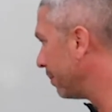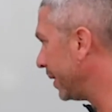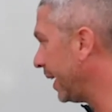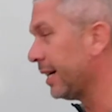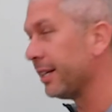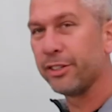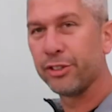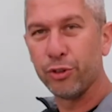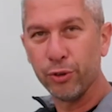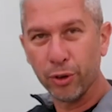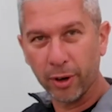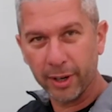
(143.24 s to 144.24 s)
But yeah, it's
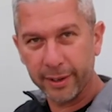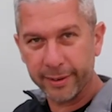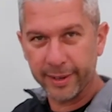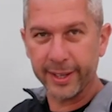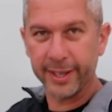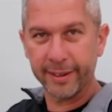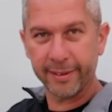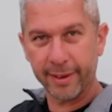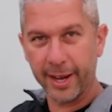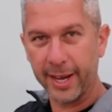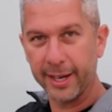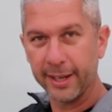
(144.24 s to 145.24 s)
2 doors on this
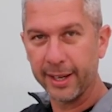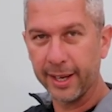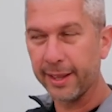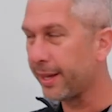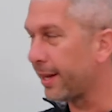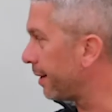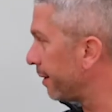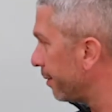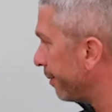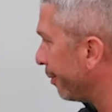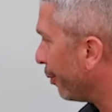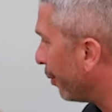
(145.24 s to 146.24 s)
side, and then
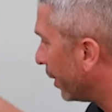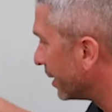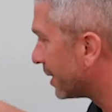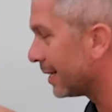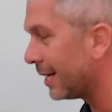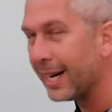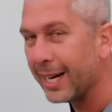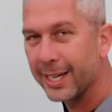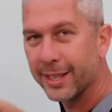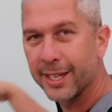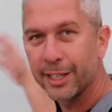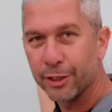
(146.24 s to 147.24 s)
1 slide,
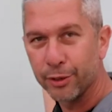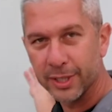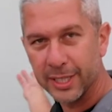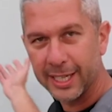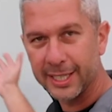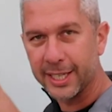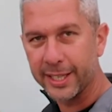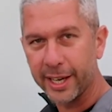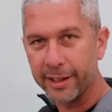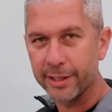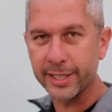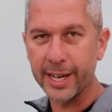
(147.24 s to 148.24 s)
and then 2 slides on the
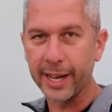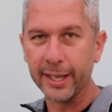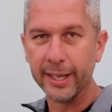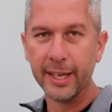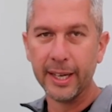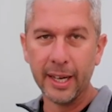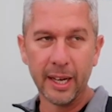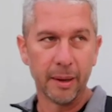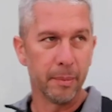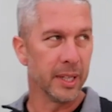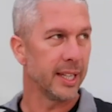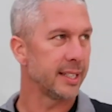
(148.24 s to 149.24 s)
other side.
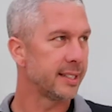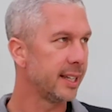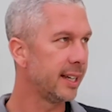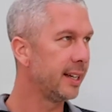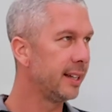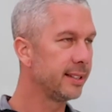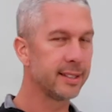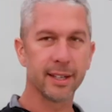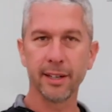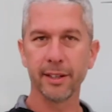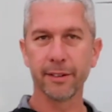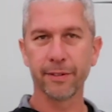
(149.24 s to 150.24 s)
But let's
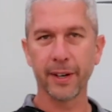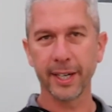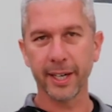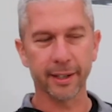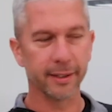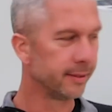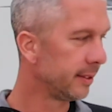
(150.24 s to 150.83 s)
start in the front here.